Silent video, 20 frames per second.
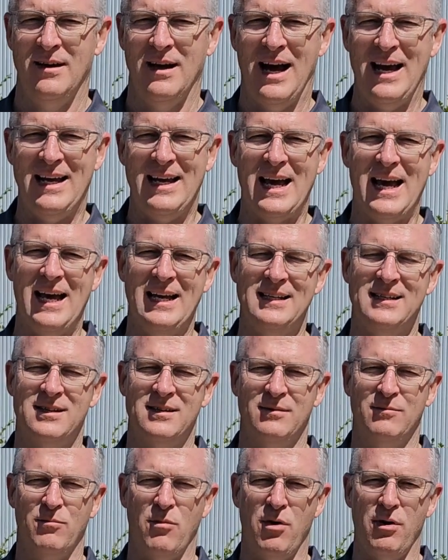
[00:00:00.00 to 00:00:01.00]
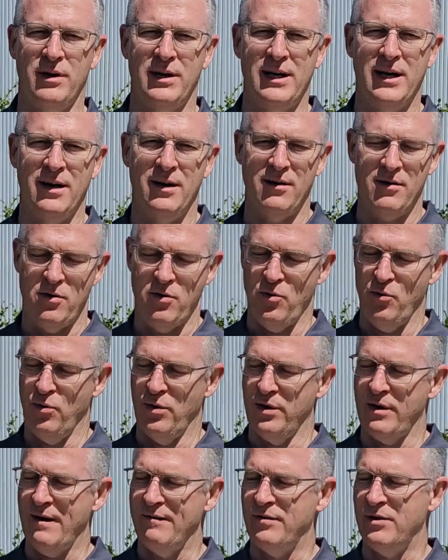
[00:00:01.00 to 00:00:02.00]
Hi guys, Mark here.
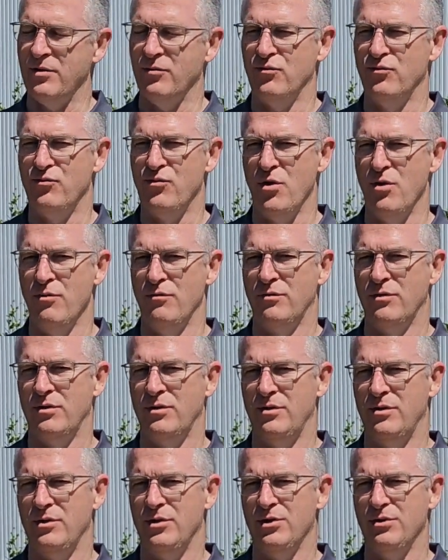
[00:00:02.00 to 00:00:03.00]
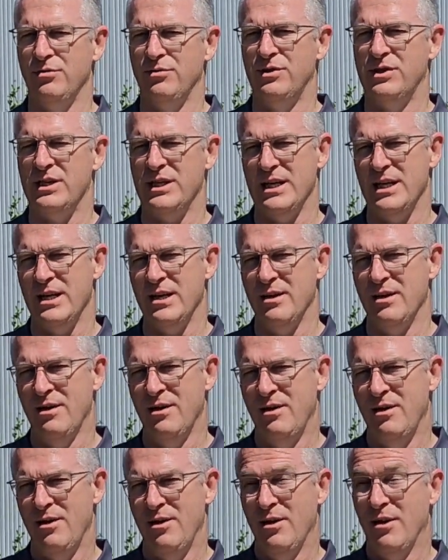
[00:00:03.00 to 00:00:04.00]
We're at the Rover UC.
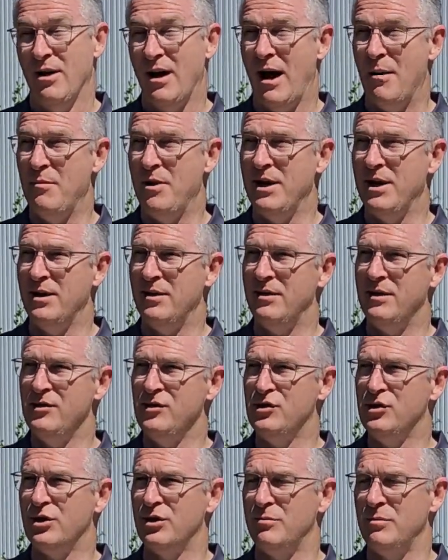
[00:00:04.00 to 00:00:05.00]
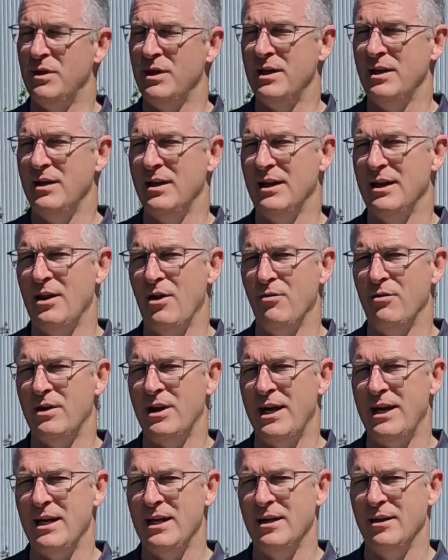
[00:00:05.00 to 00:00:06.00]
I'm here in Germany at
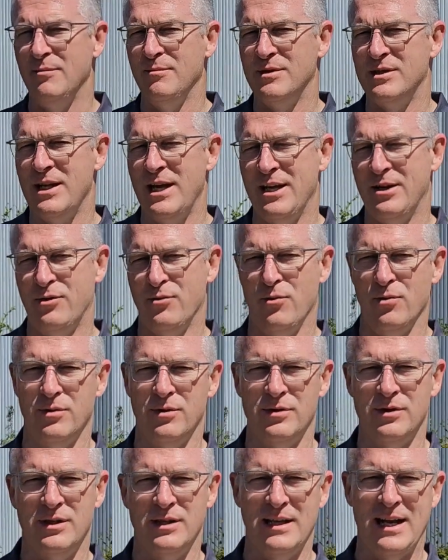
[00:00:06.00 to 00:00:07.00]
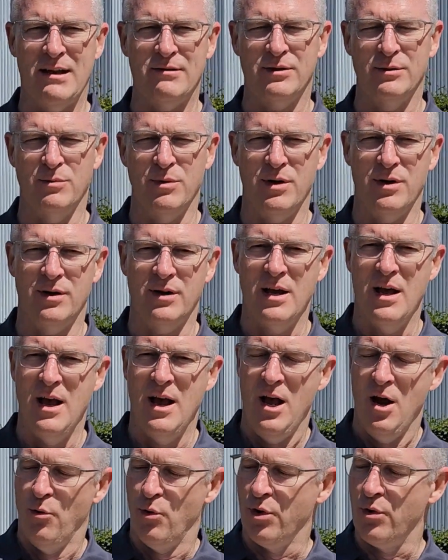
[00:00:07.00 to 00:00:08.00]
OKM's headquarters in Altenburg.
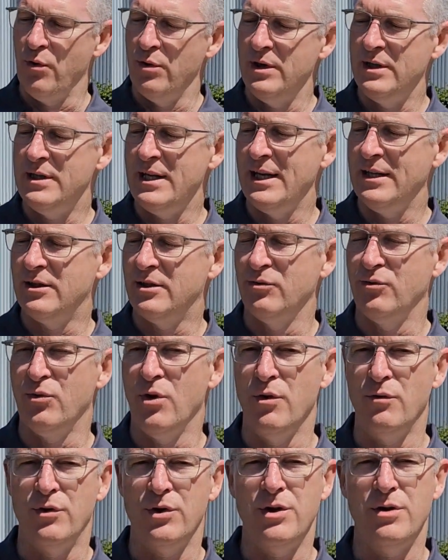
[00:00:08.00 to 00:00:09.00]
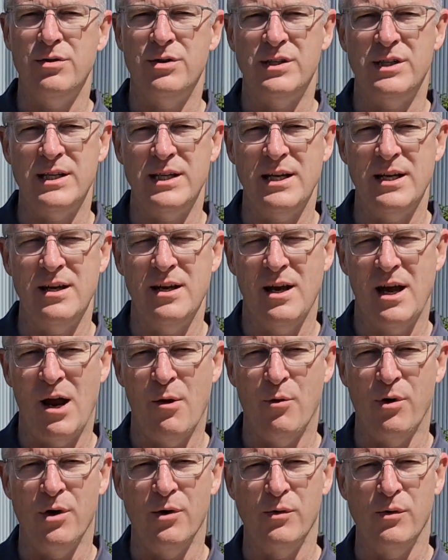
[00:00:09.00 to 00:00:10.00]
We're going to take the Rover UC
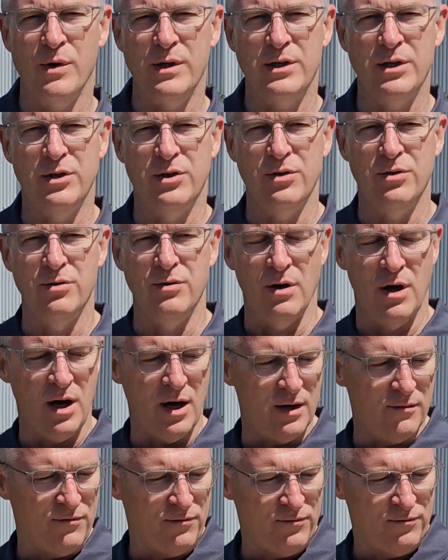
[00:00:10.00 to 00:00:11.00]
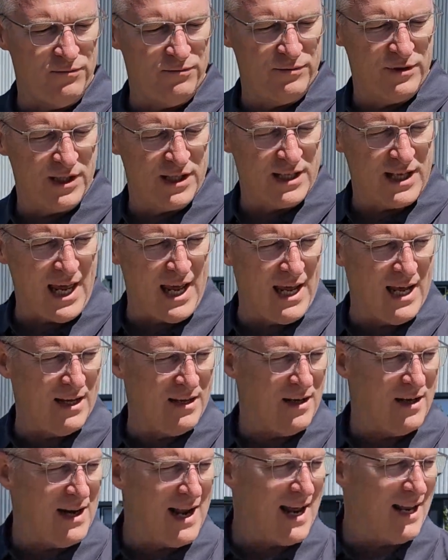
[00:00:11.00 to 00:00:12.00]
and we're going to do a
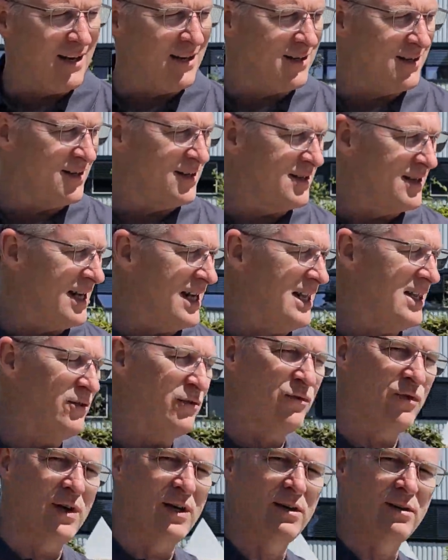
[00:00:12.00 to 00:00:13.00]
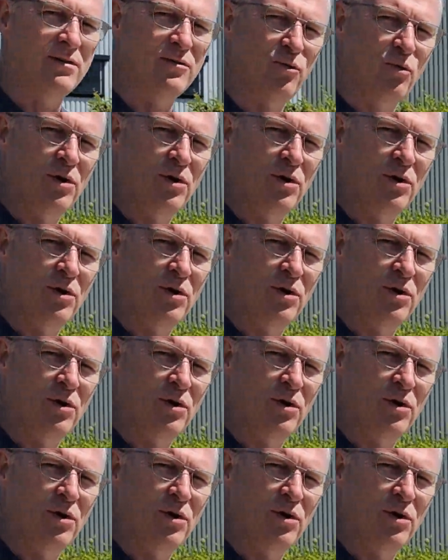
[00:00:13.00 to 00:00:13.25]
scan analysis in the field.